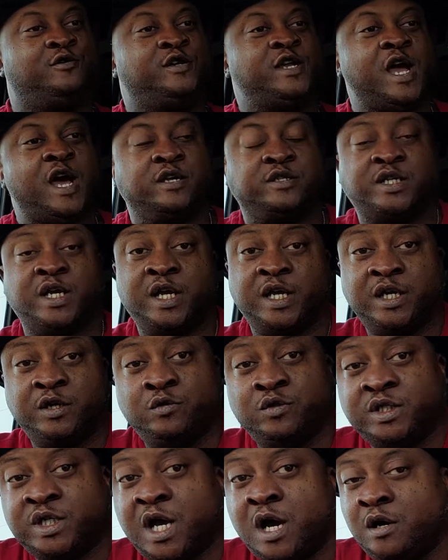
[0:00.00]
who y'all think he
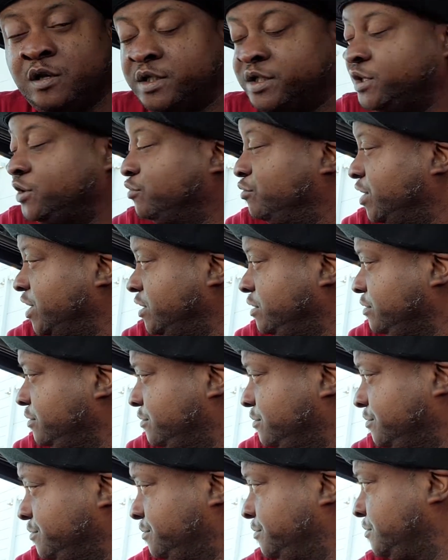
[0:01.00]
was talking to, man?
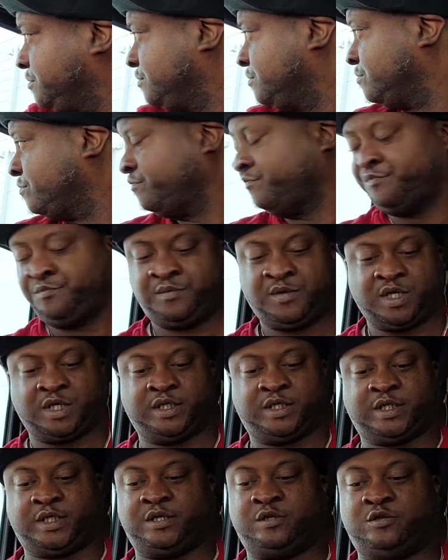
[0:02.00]

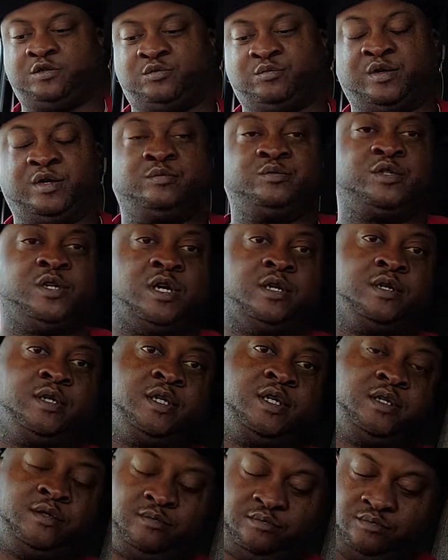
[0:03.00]
Excuse me, I'm trying to
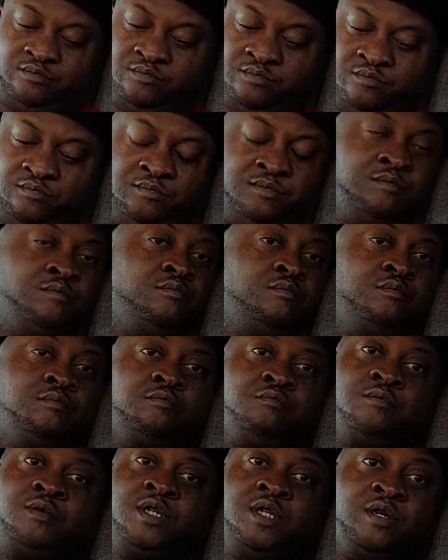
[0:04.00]
get
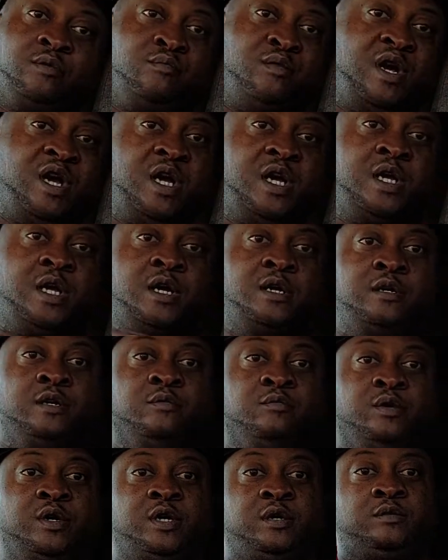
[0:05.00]
looking bad out here,
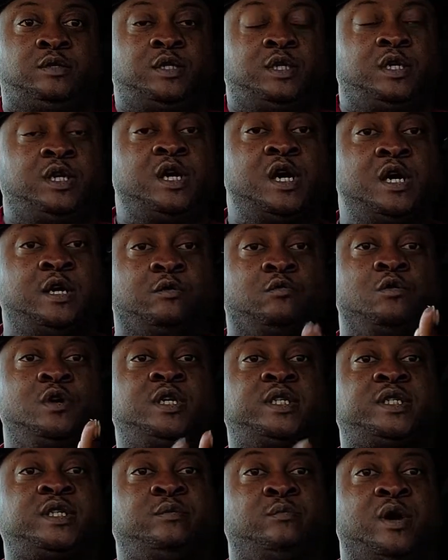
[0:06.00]
man. Looking kind of
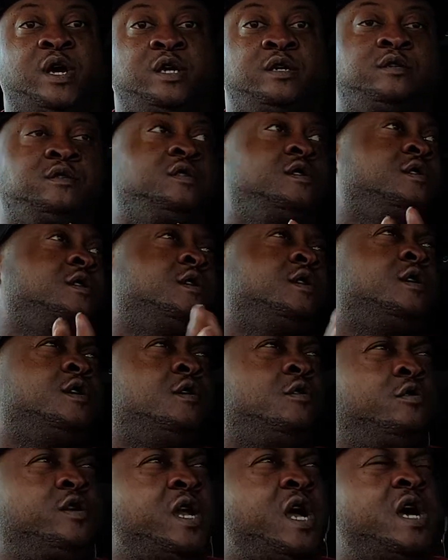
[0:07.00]
rusty, man.
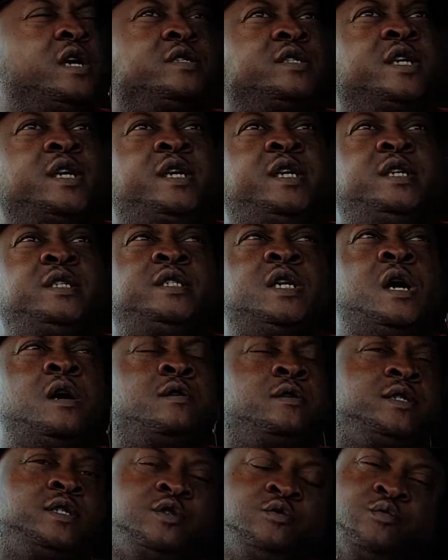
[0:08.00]
Who y'all think he
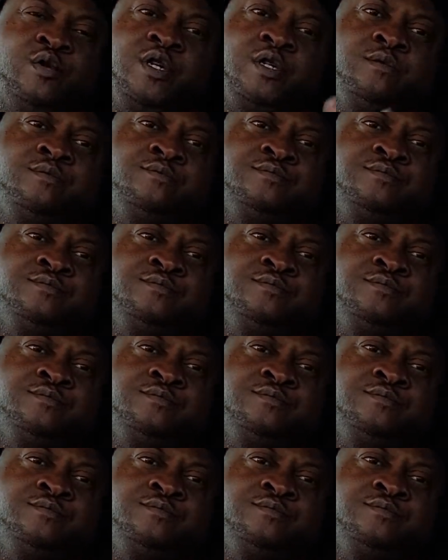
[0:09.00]
talking to, man?